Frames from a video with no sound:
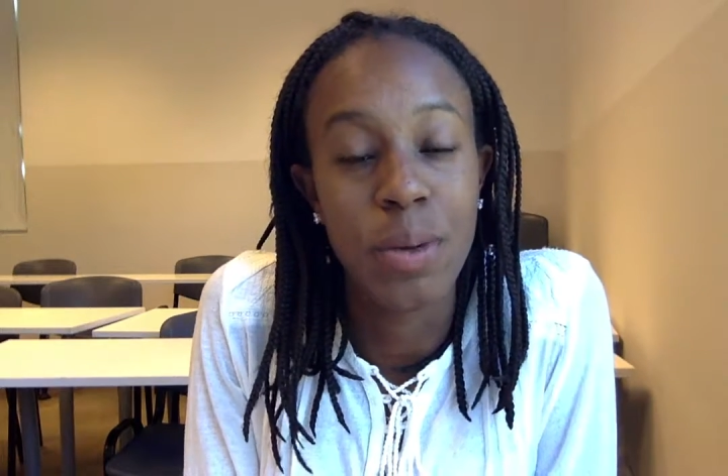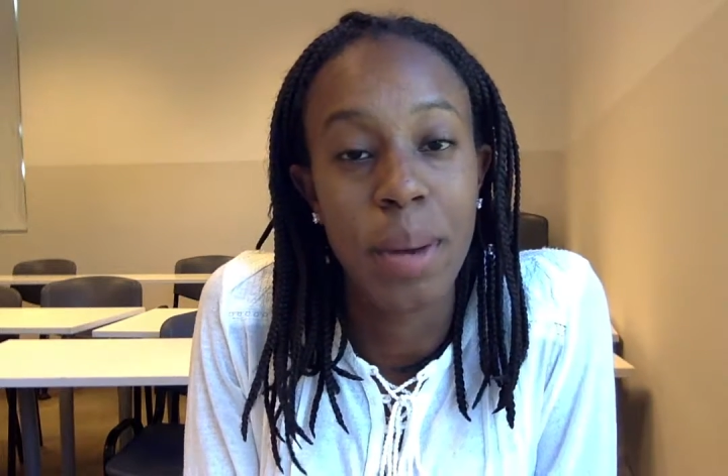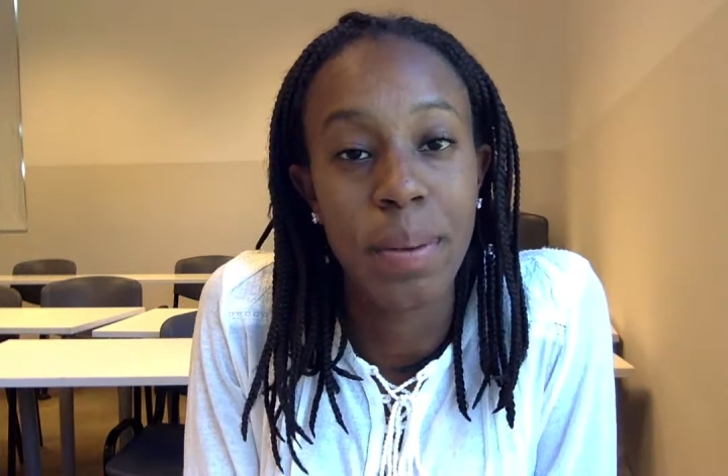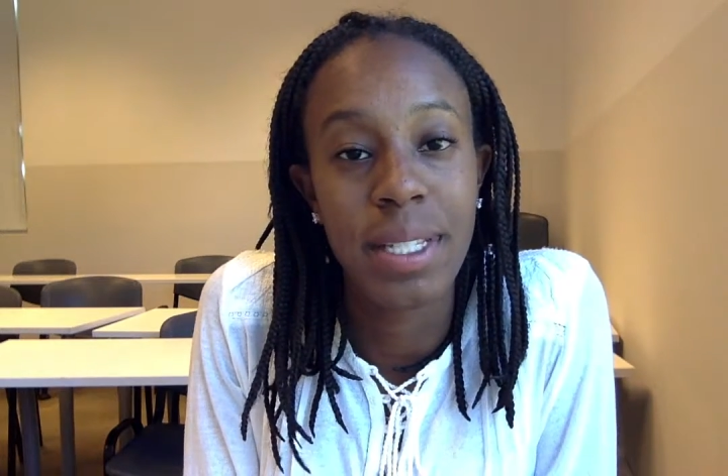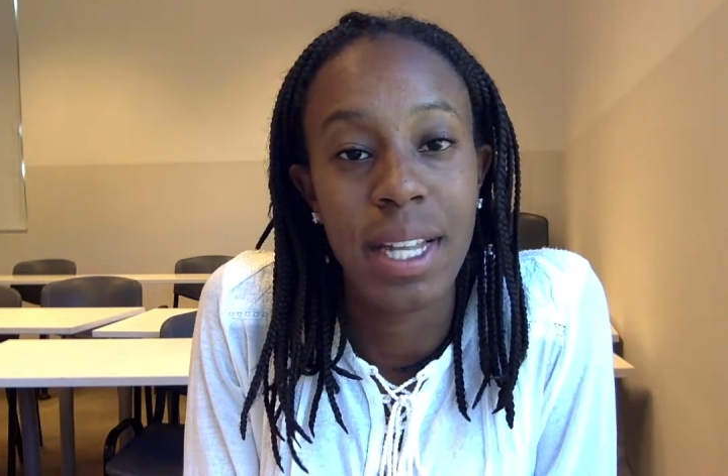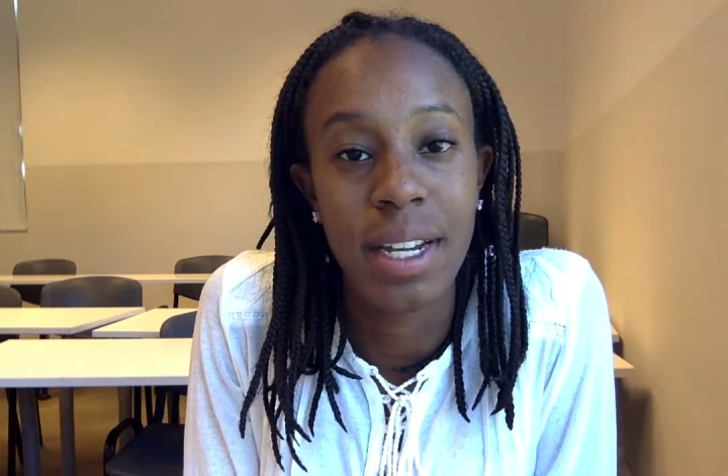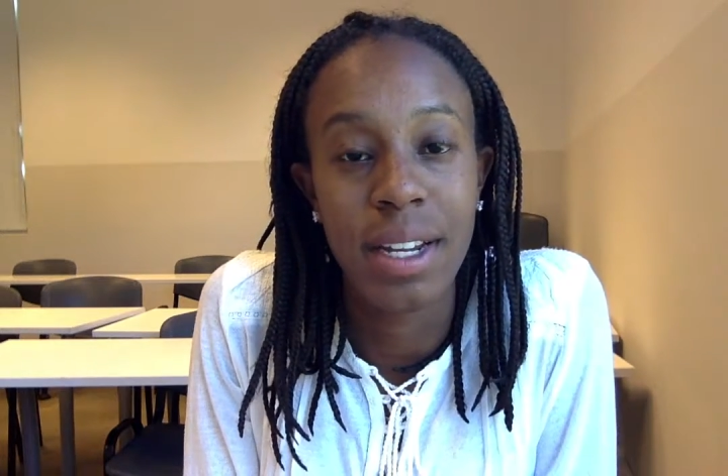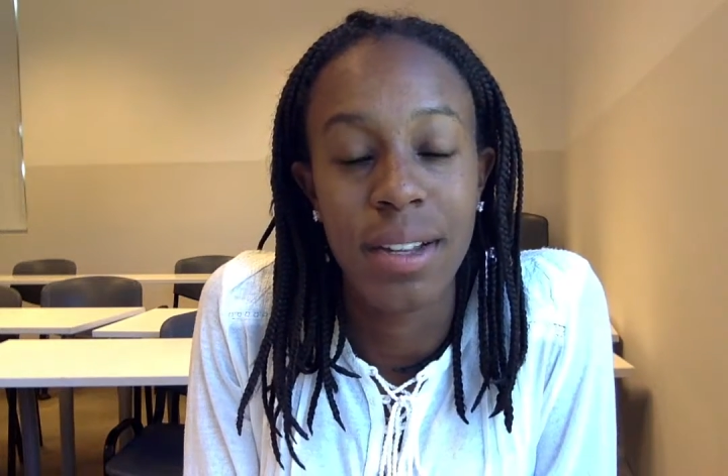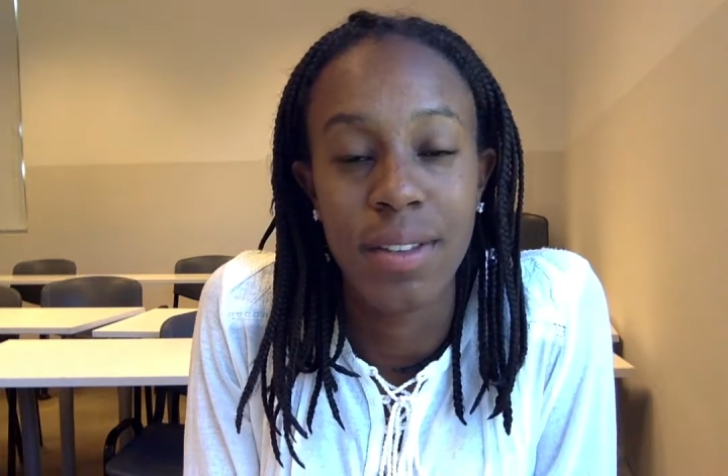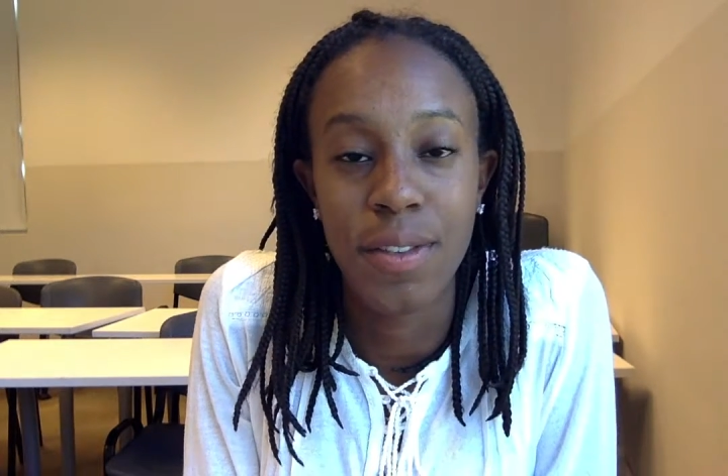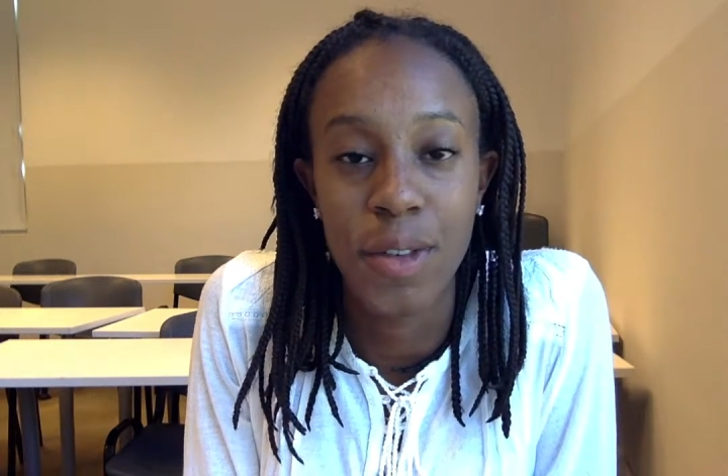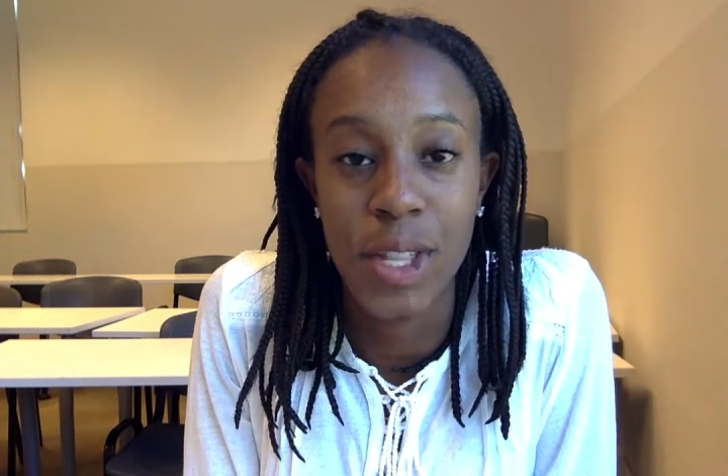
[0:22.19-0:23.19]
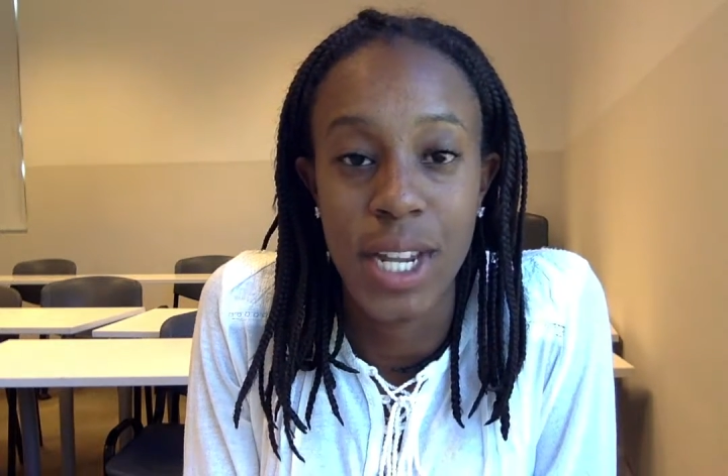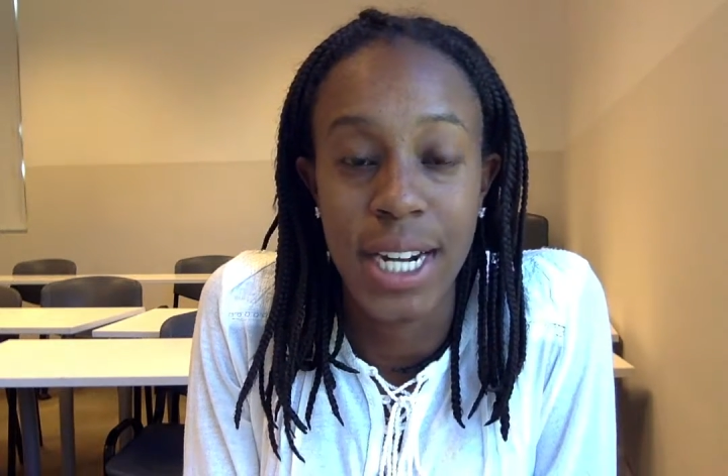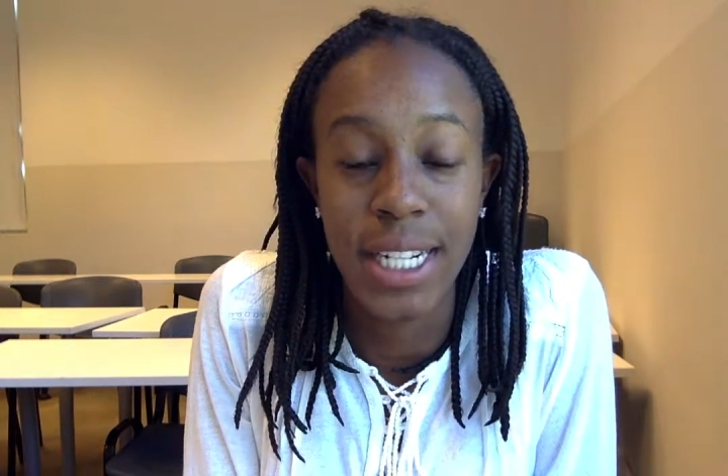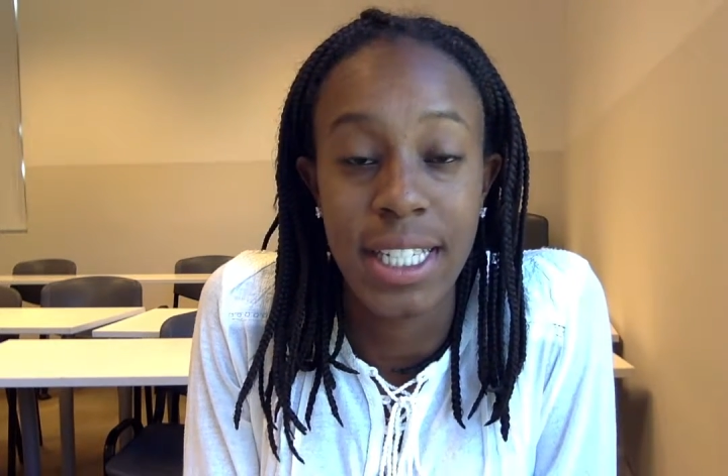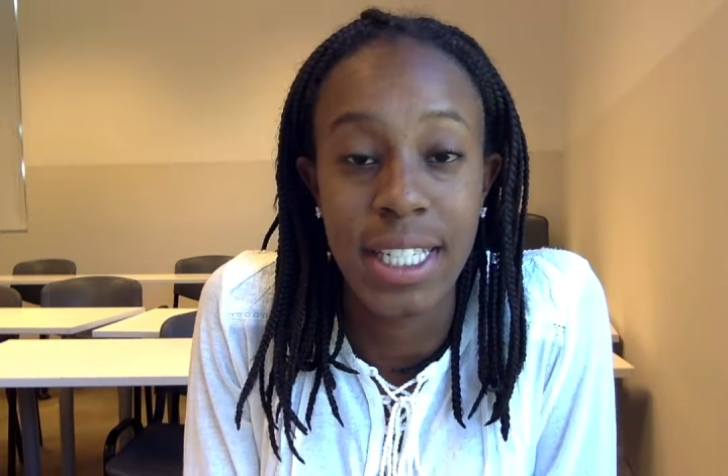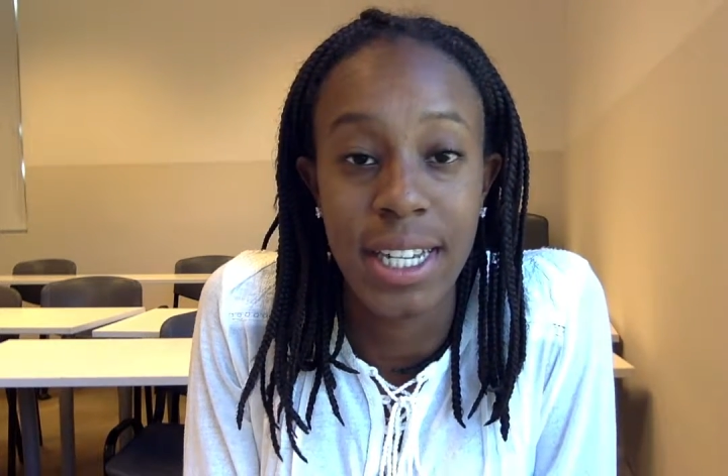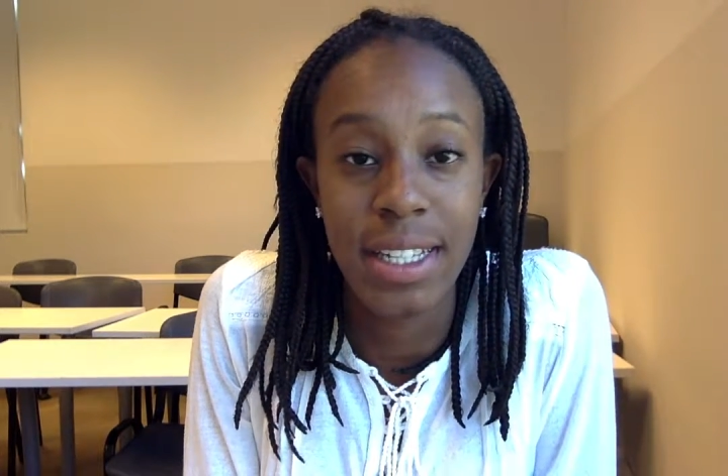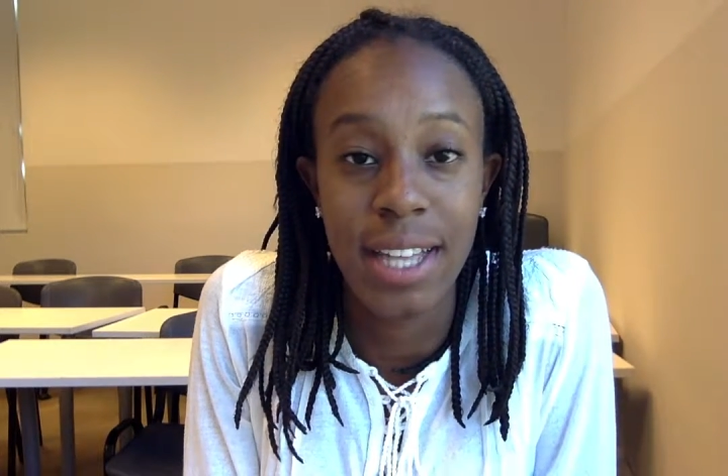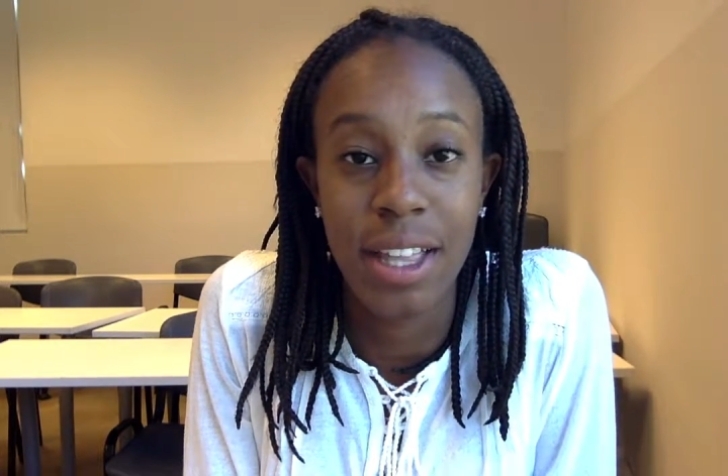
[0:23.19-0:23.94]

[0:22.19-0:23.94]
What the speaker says: representatives for the United States